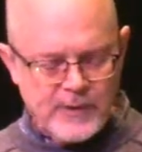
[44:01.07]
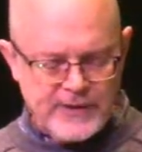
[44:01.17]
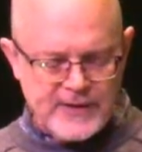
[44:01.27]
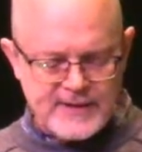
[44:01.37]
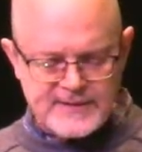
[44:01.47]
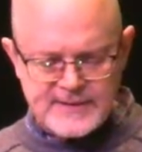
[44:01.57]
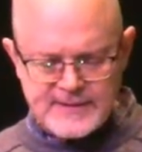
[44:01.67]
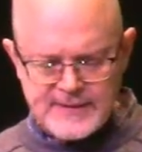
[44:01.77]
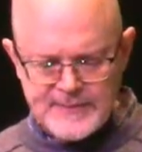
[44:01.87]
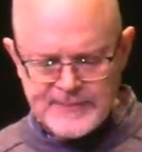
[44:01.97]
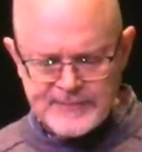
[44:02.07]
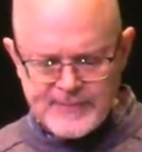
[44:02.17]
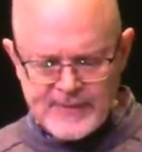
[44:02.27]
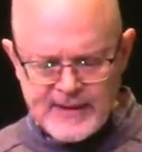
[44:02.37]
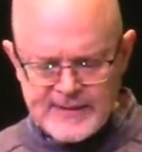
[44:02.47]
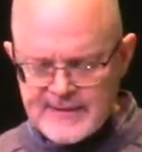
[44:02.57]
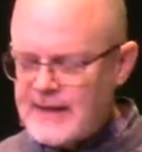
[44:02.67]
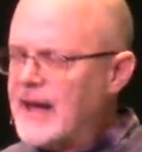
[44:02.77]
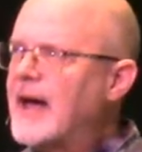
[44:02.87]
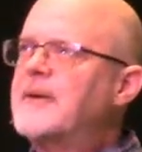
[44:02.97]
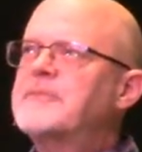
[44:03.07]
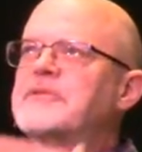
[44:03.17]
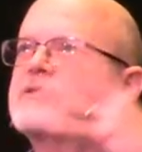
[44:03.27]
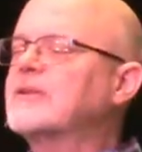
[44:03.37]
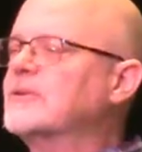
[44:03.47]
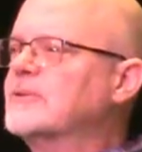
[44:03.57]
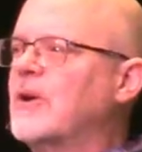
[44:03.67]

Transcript: with us is the absolute